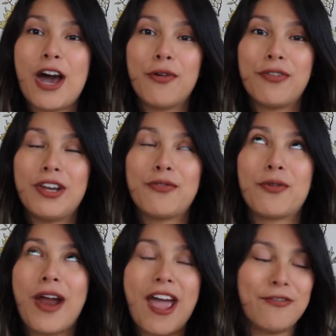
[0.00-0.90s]
outfit
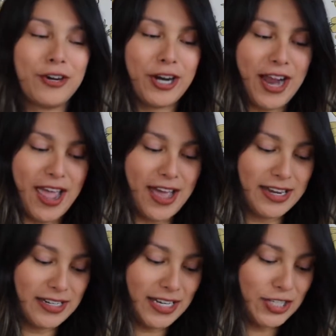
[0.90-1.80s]
forever
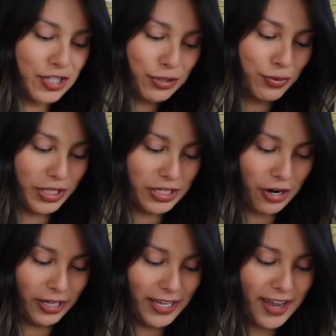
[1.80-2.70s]
and it's just really
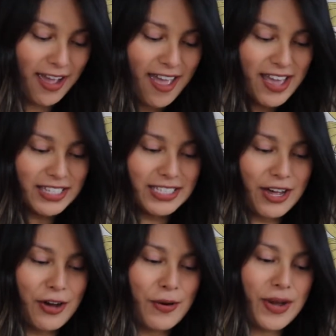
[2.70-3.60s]
darling.
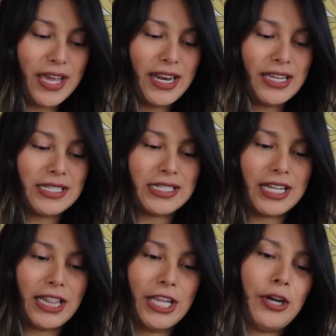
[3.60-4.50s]
So it is this
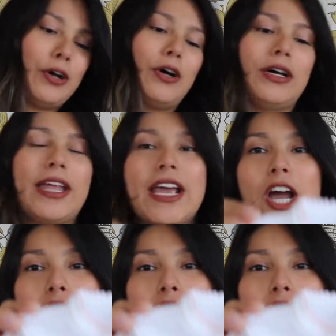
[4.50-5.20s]
little like